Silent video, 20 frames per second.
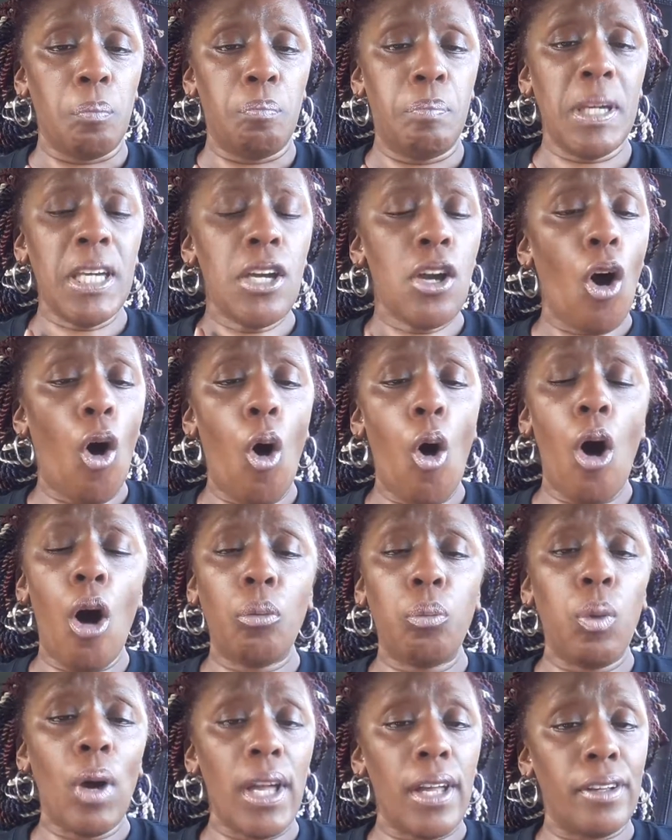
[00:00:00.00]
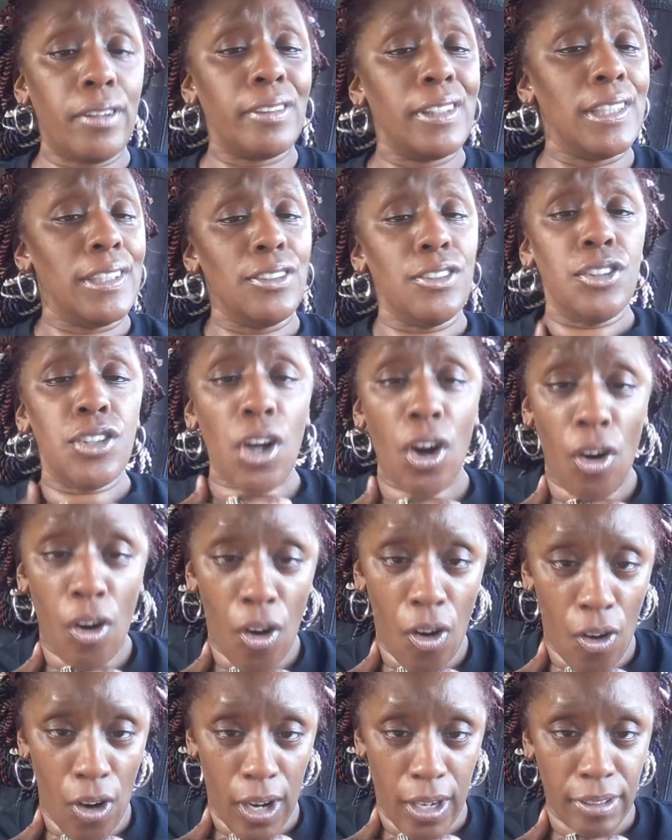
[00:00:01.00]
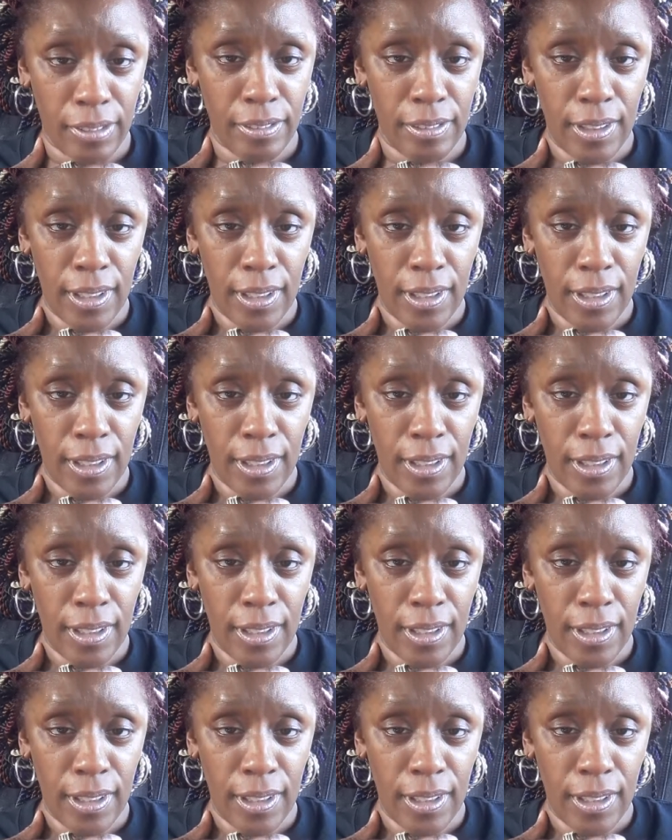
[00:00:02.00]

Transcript: Be all well in your heart